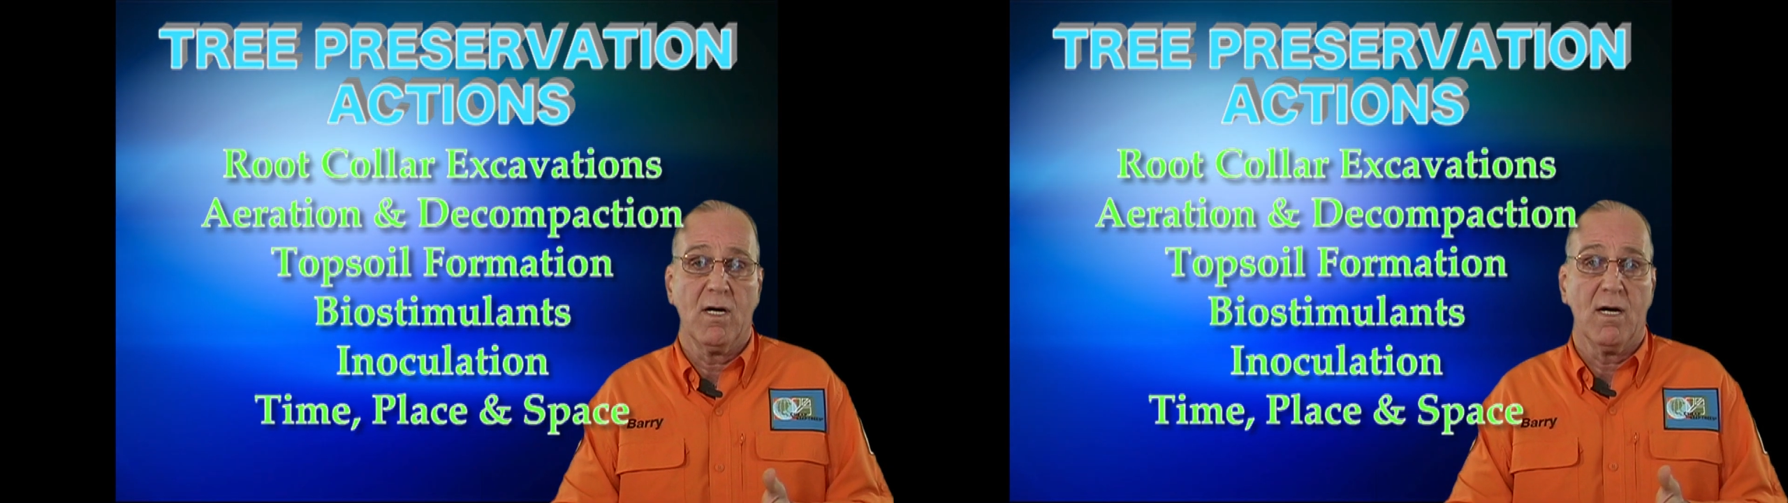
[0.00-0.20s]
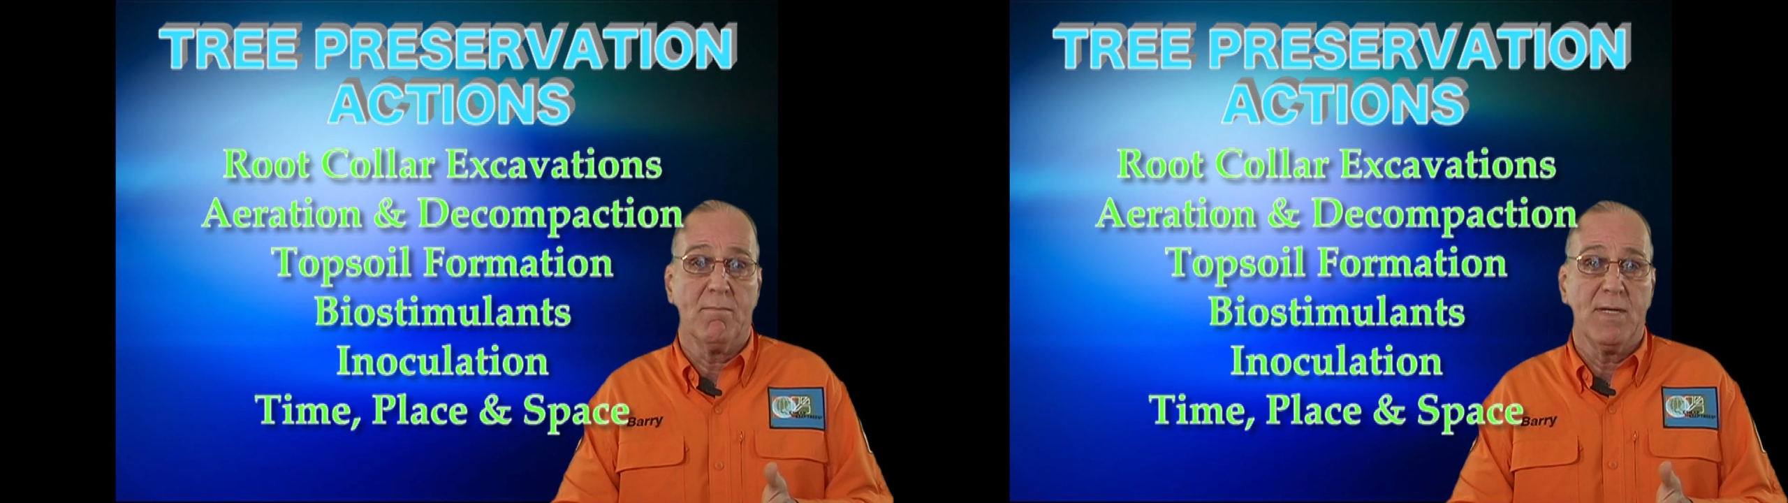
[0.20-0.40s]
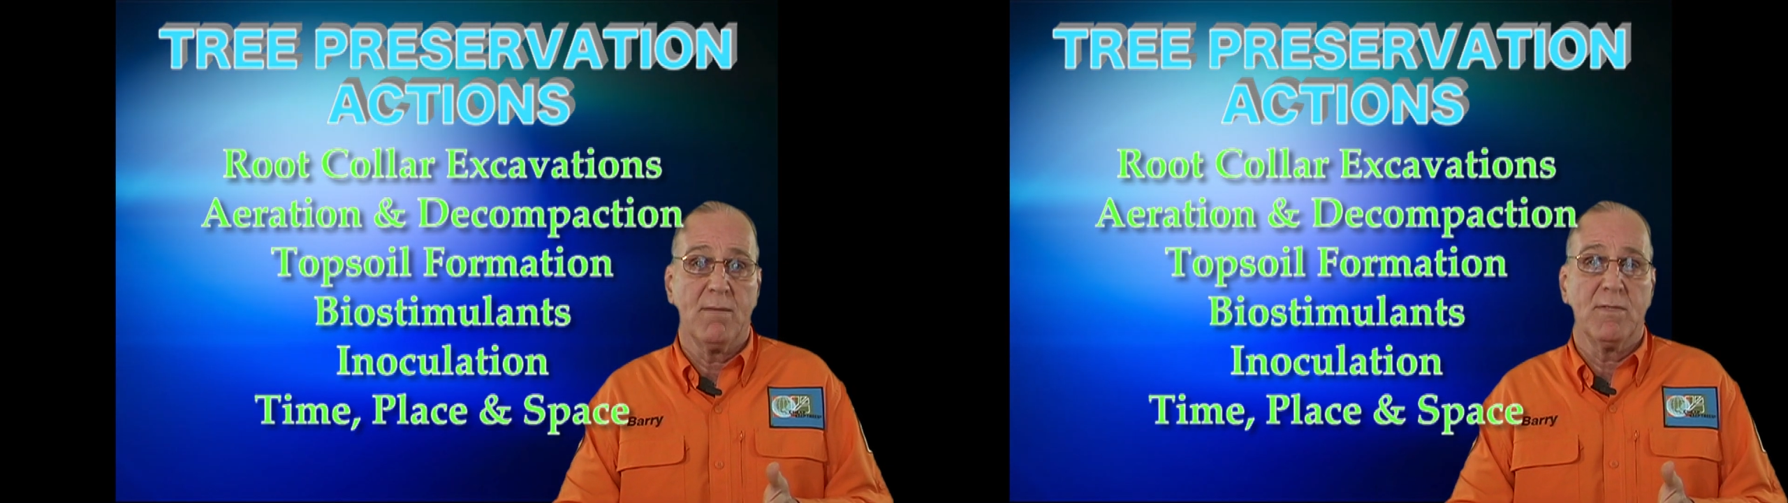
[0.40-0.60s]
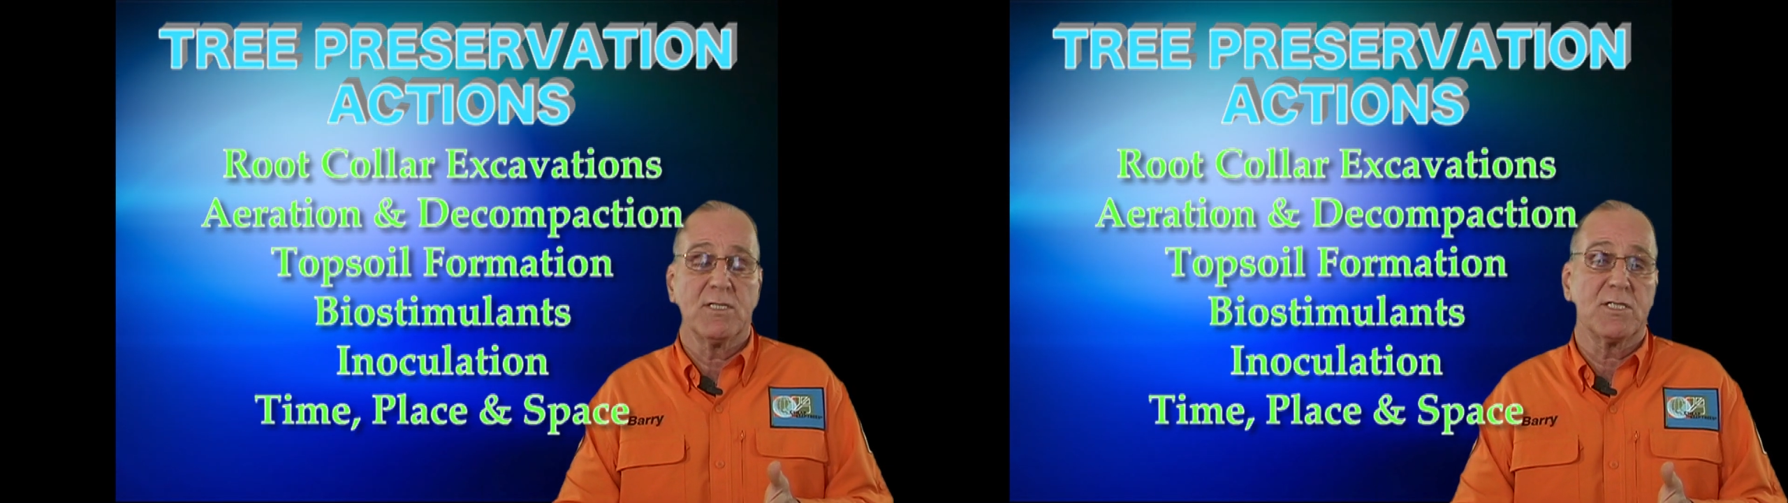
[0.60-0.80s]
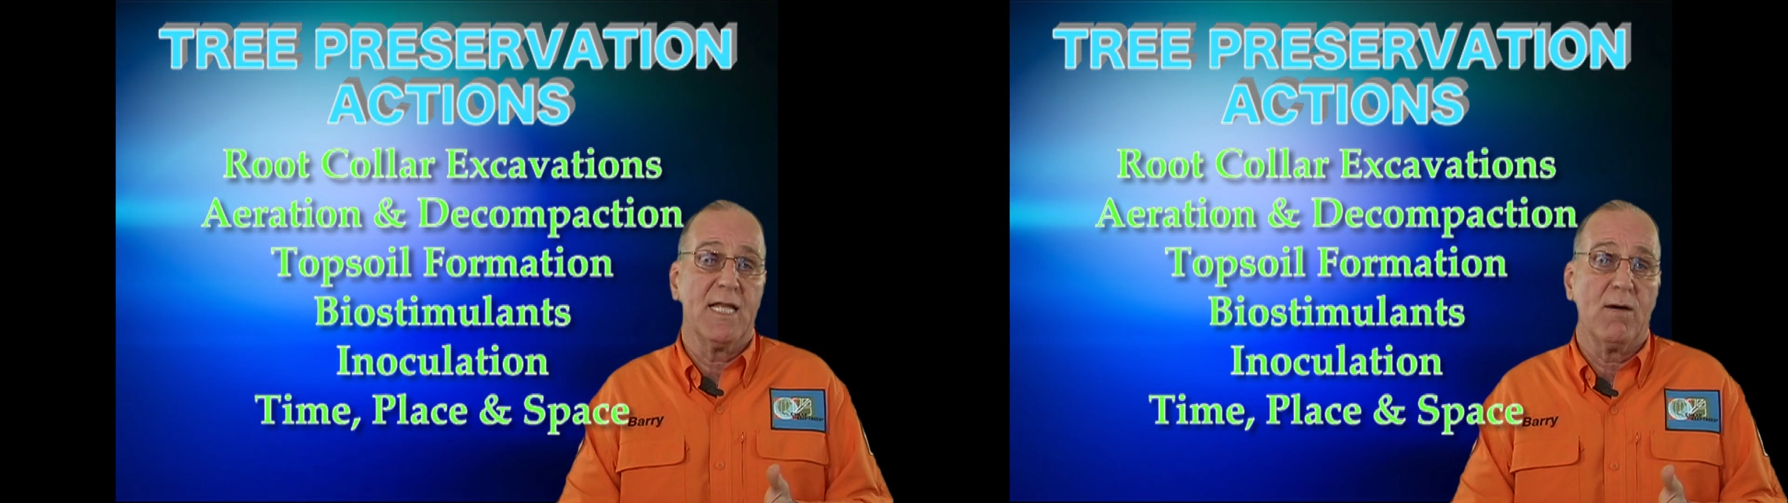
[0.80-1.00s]

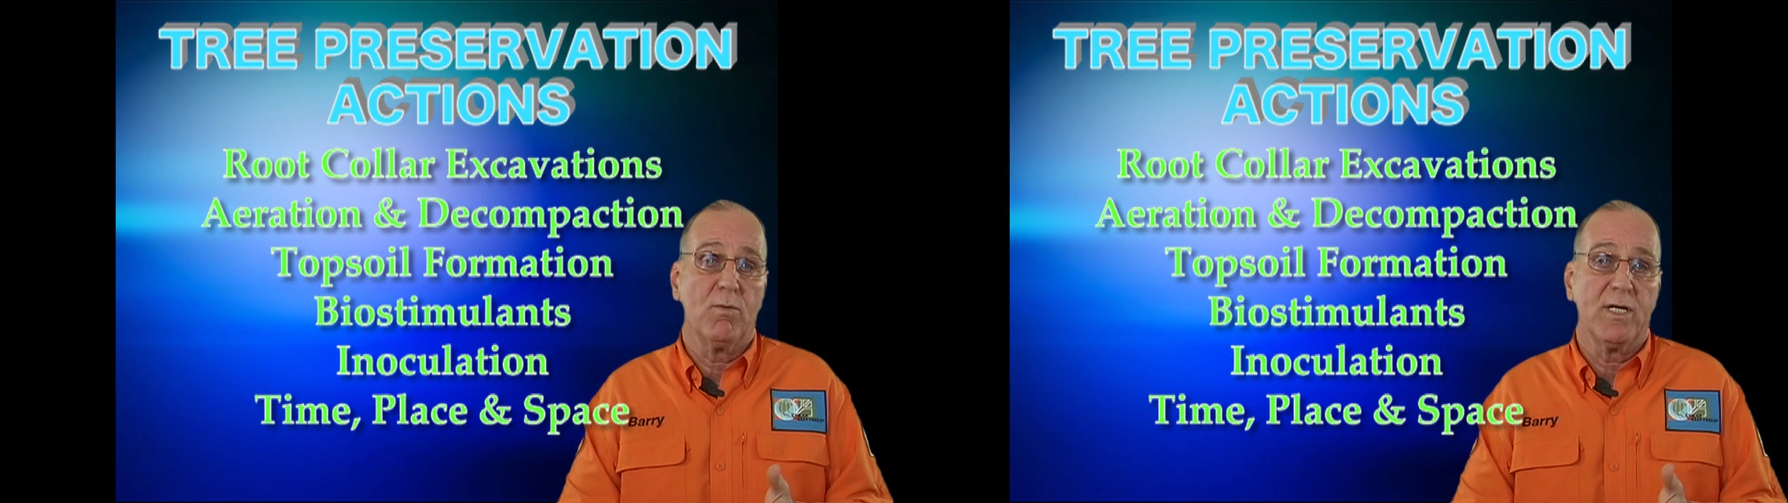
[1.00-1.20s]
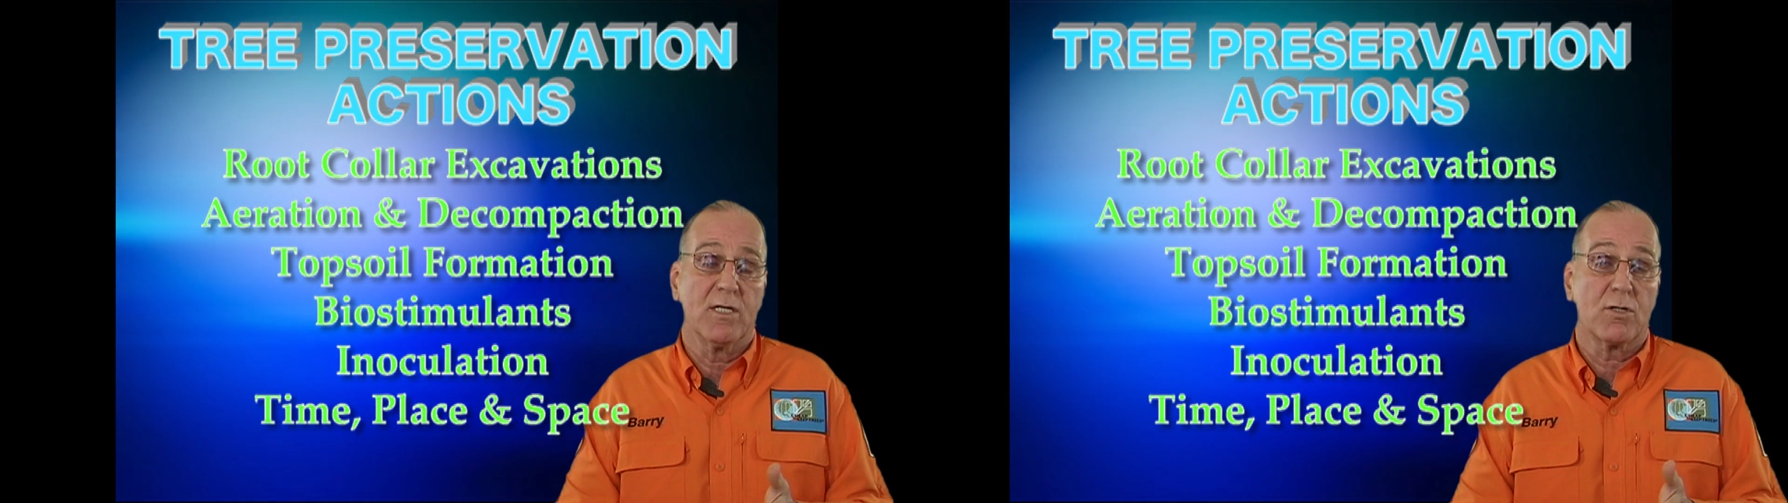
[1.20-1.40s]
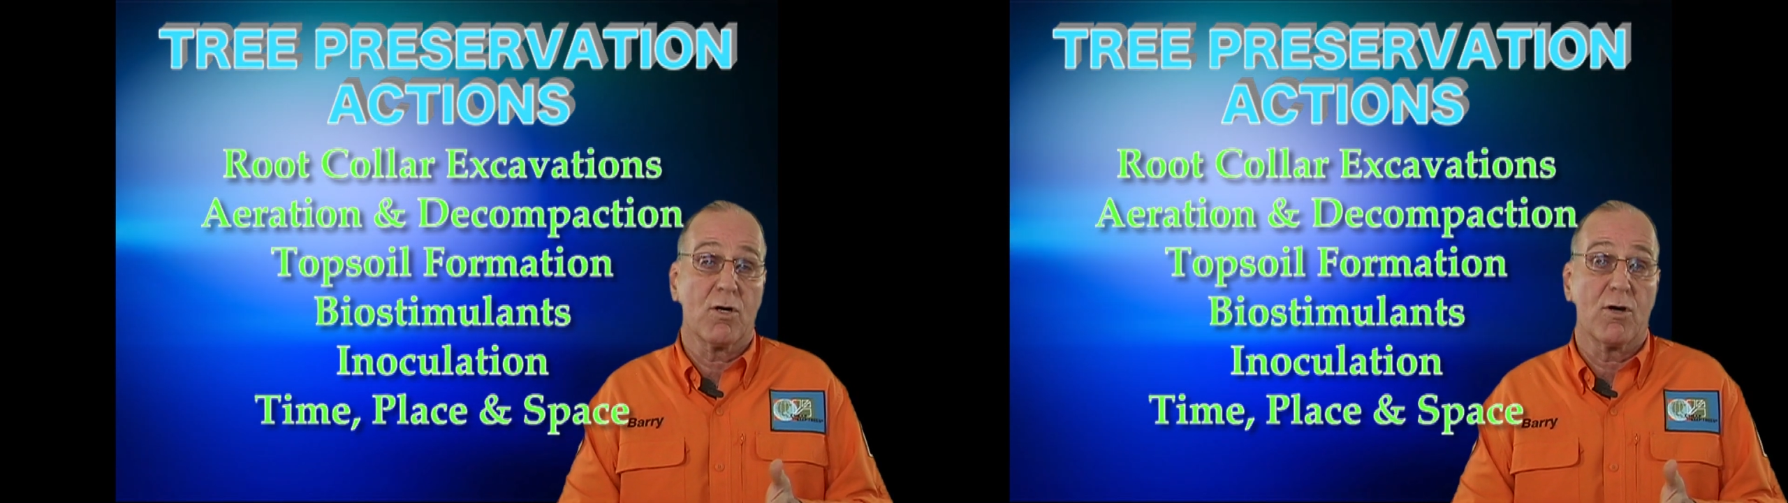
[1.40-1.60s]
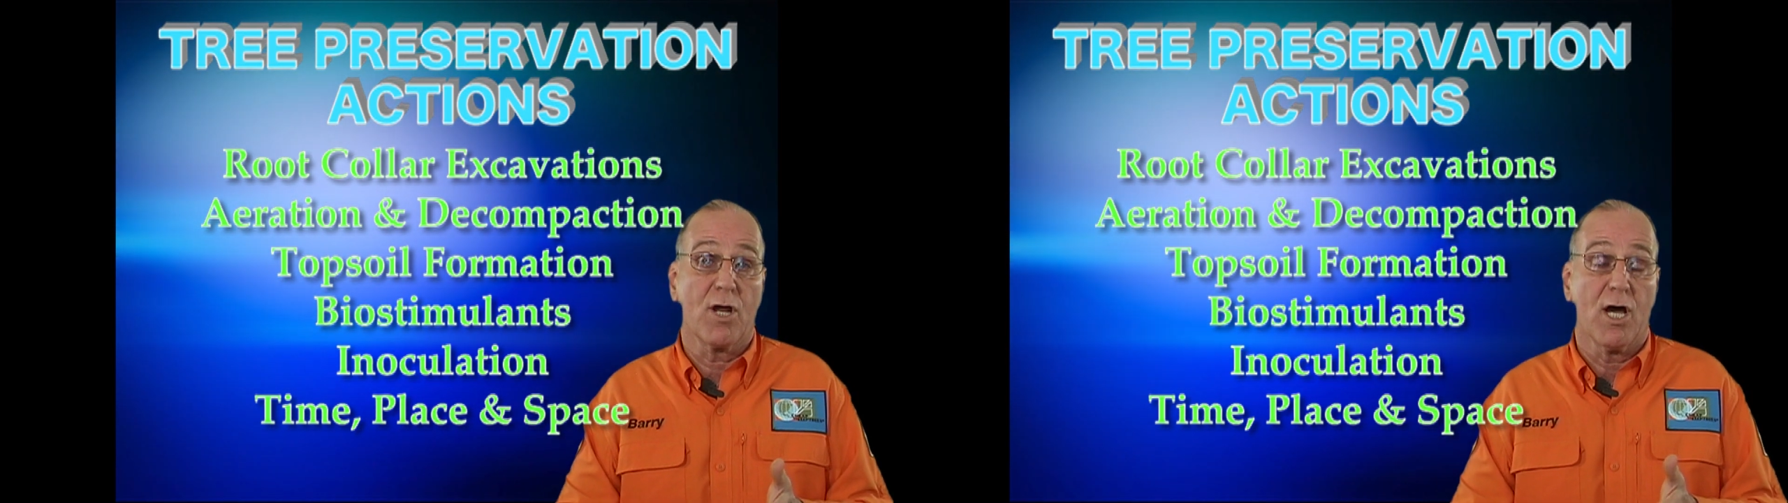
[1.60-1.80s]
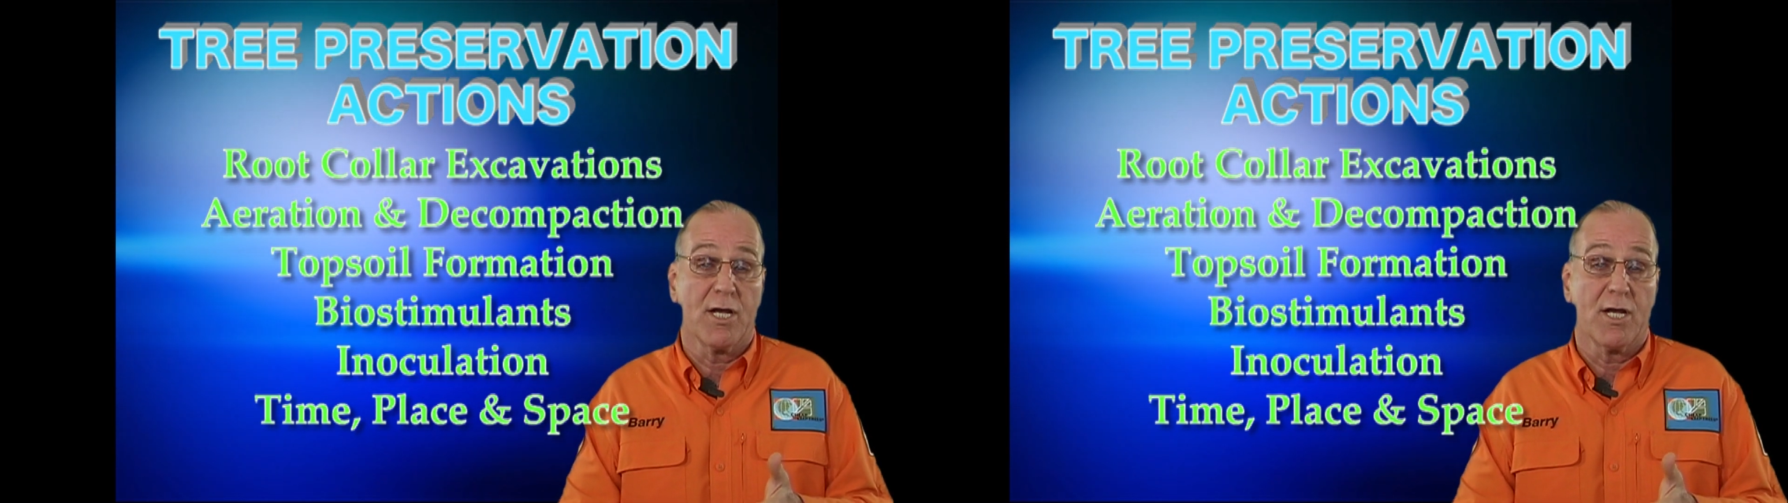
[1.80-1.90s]
amendments that we in turn